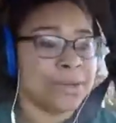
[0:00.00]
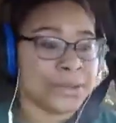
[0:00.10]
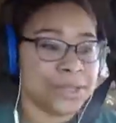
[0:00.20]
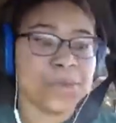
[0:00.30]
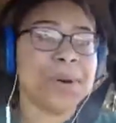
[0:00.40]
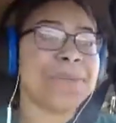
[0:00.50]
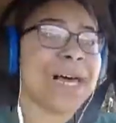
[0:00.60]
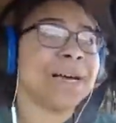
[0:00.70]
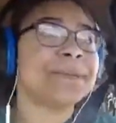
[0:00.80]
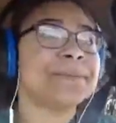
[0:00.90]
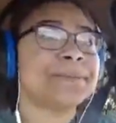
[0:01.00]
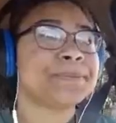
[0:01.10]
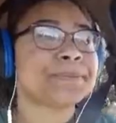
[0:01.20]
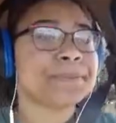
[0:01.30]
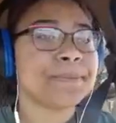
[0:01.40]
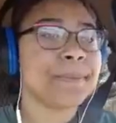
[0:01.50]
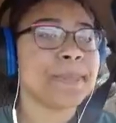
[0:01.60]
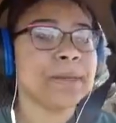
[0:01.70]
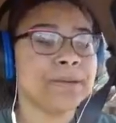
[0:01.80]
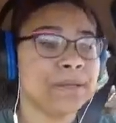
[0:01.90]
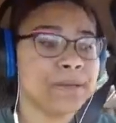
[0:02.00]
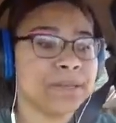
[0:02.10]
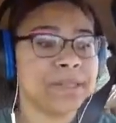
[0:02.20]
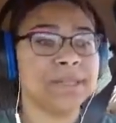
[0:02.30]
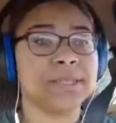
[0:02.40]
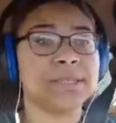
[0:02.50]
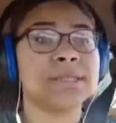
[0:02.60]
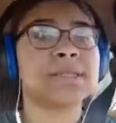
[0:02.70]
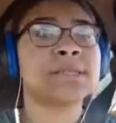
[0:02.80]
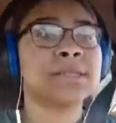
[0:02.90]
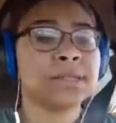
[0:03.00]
Just one block. Lord Jesus.